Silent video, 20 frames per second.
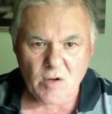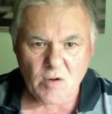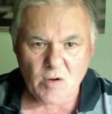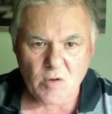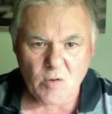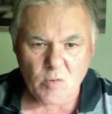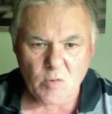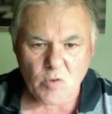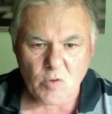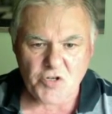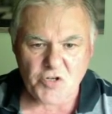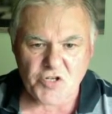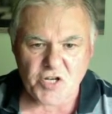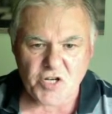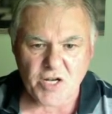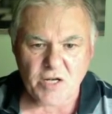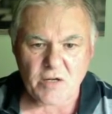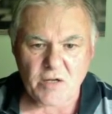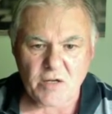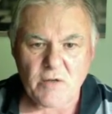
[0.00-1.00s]
Rook check.
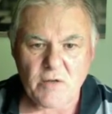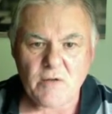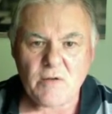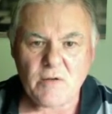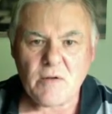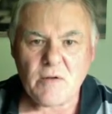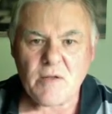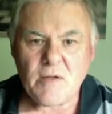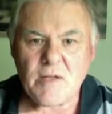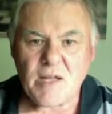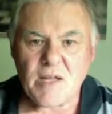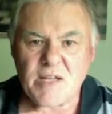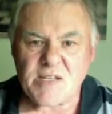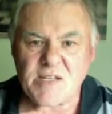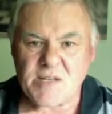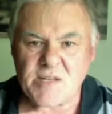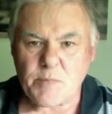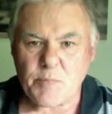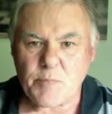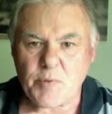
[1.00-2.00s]
That's
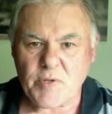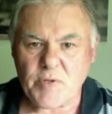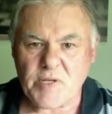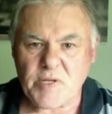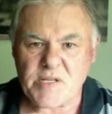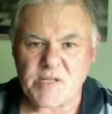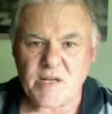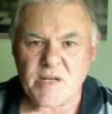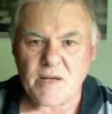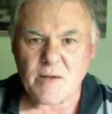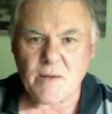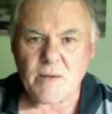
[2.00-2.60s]
simple, isn't it?